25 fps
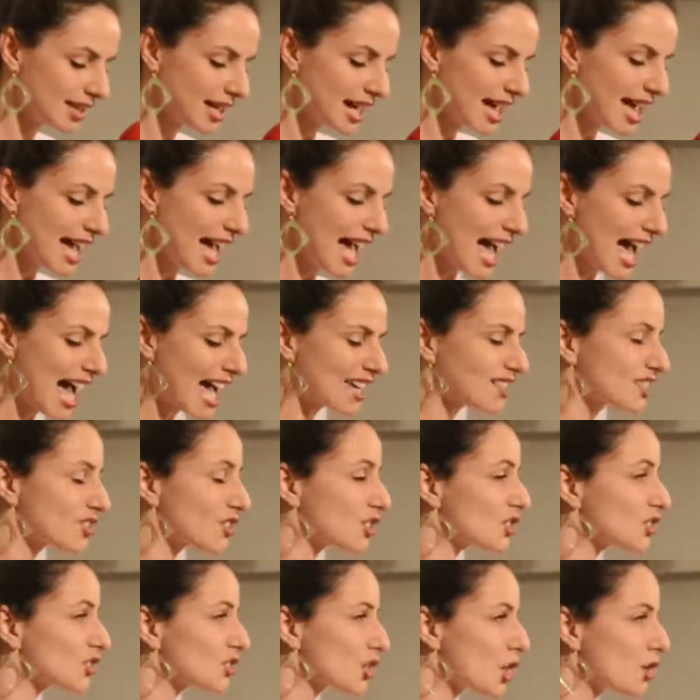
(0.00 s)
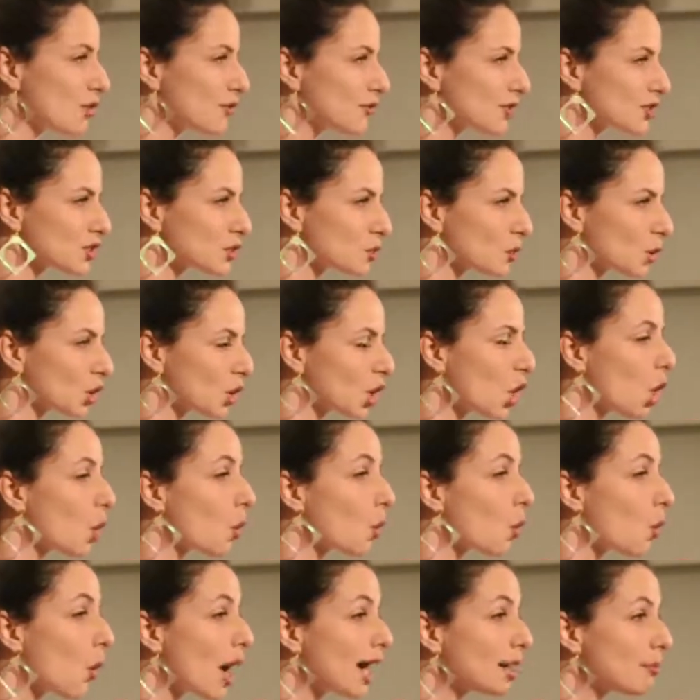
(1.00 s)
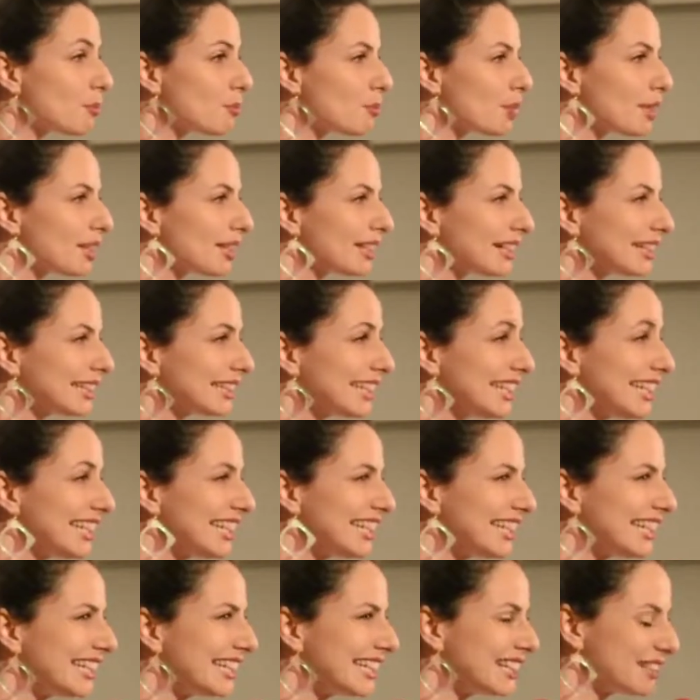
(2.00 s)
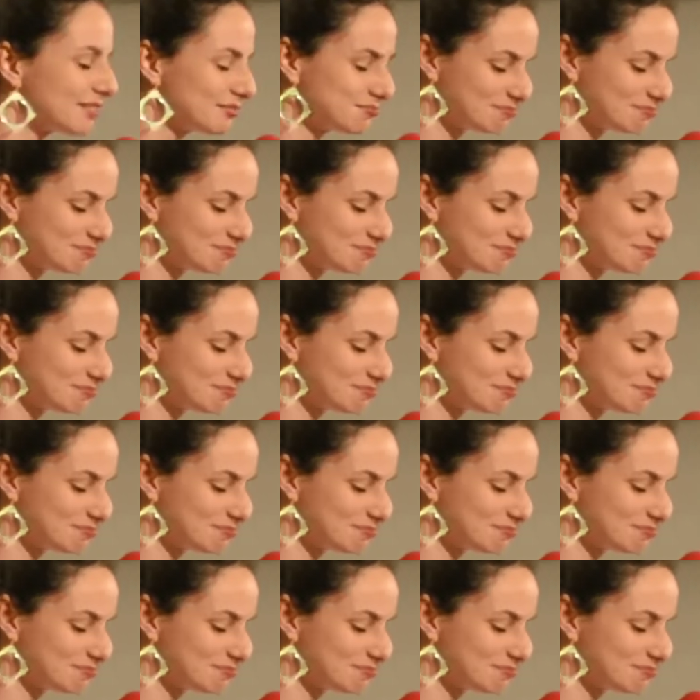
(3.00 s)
Ooh. And the sofas were wipe clean.